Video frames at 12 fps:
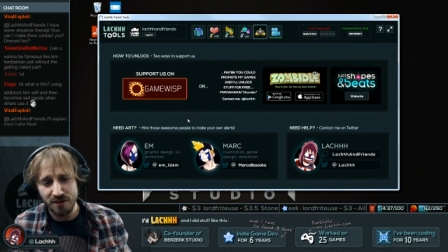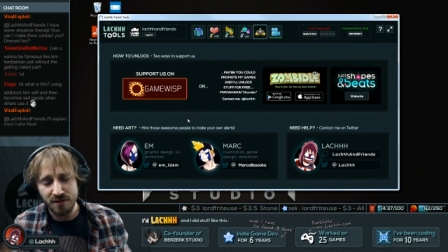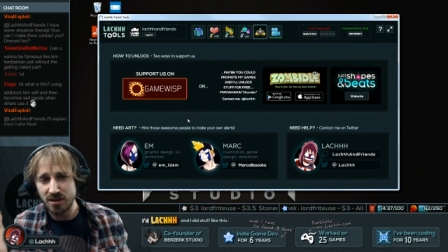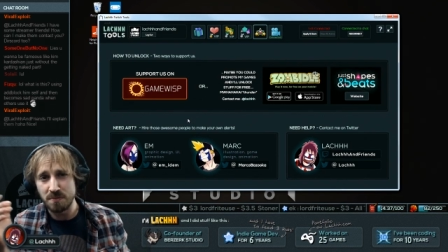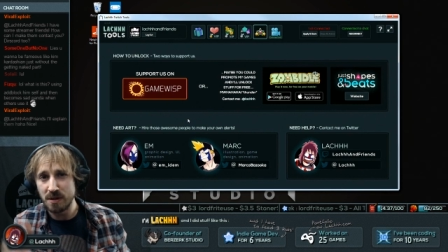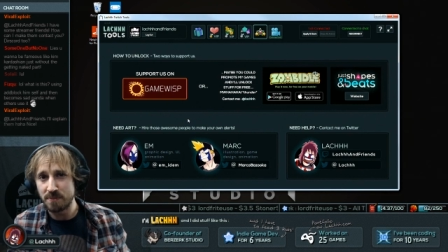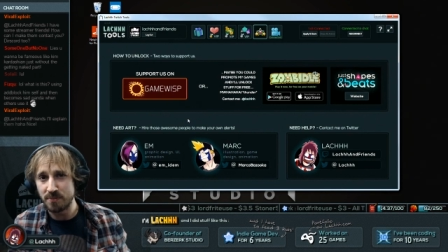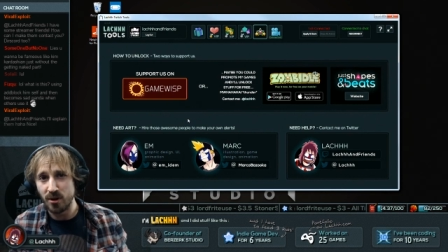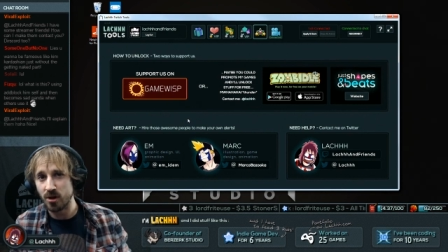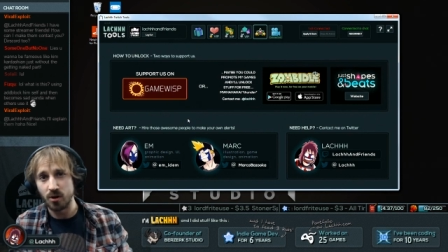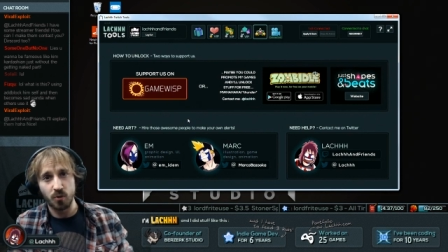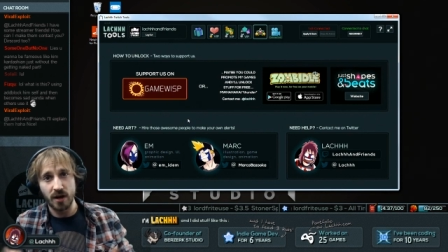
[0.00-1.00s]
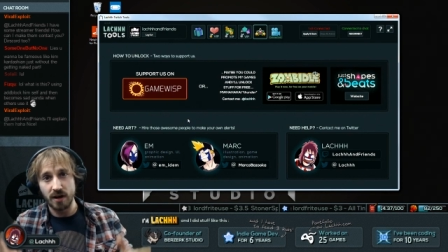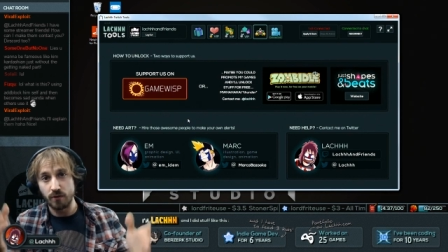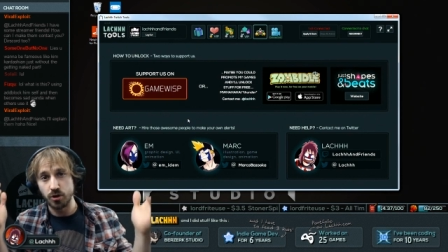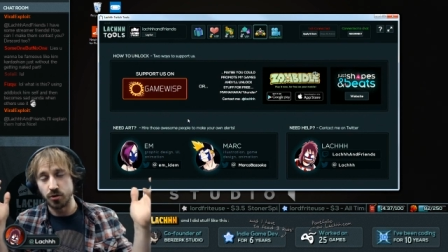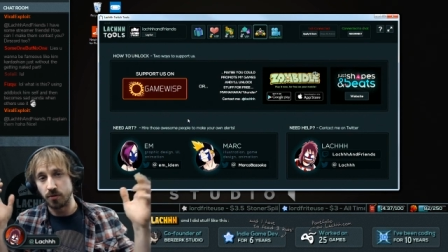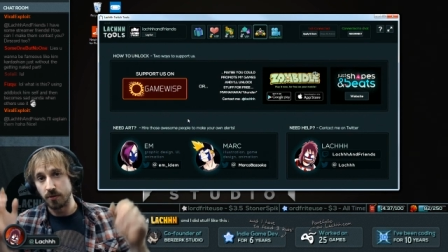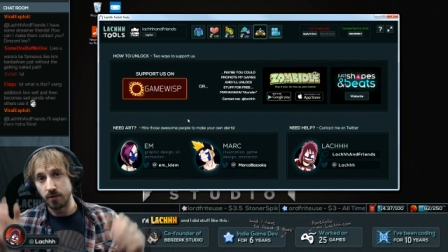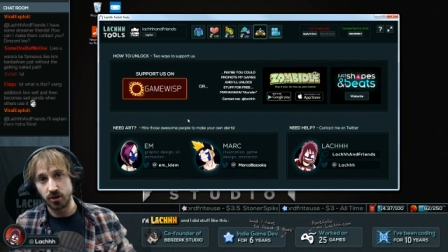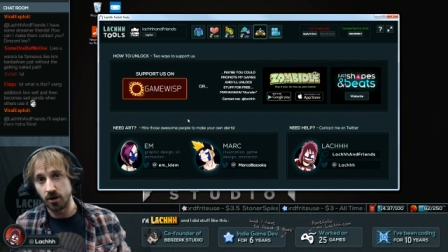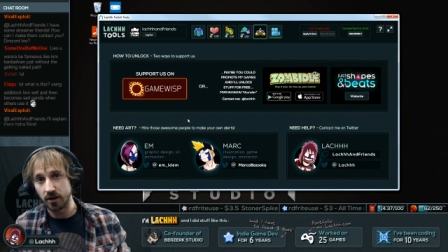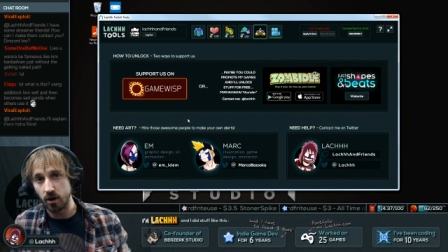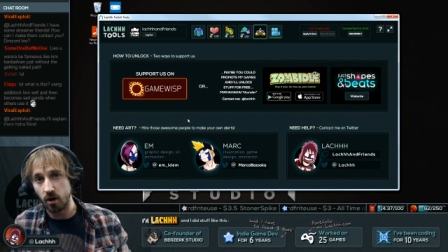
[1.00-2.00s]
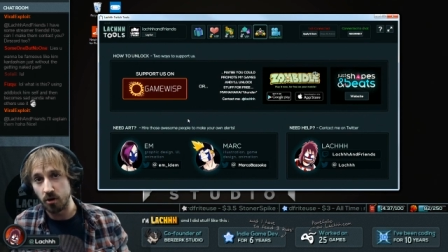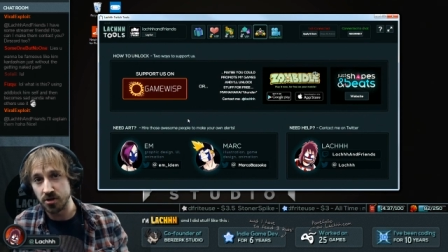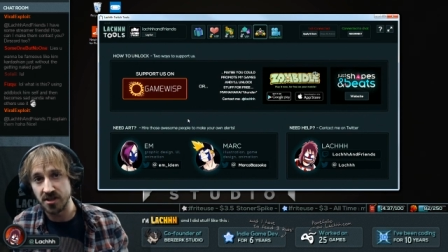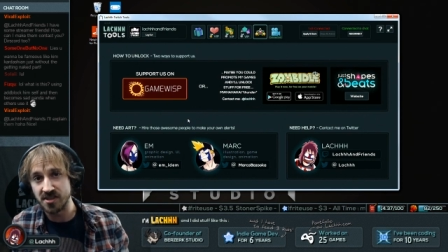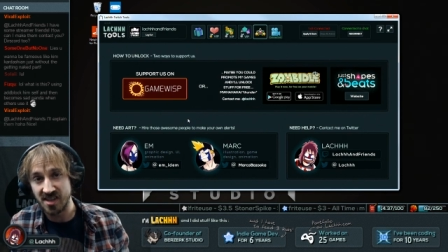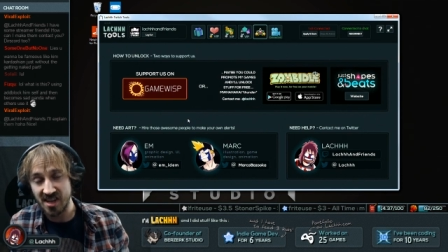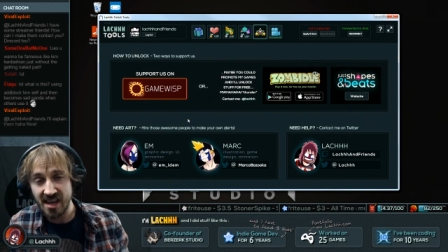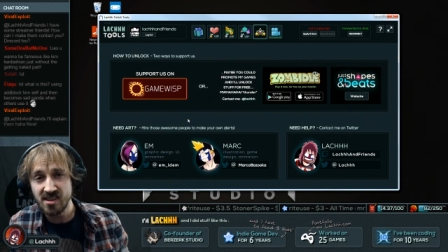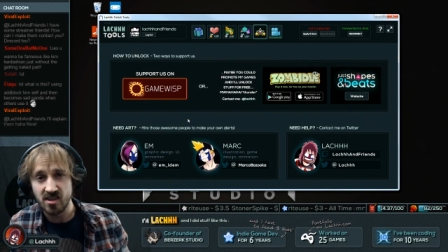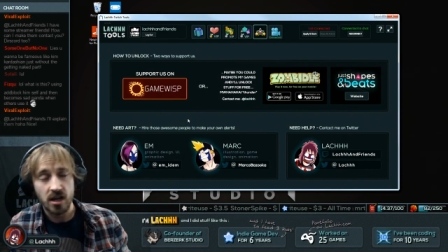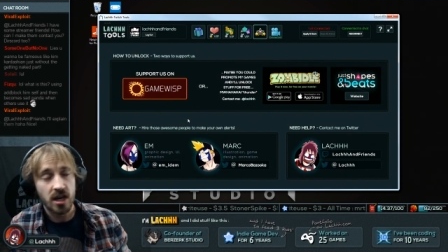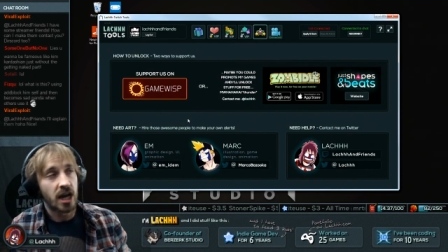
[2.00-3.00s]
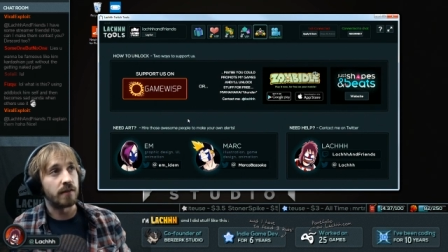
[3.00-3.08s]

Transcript: 50 people, or whatever your target audience is,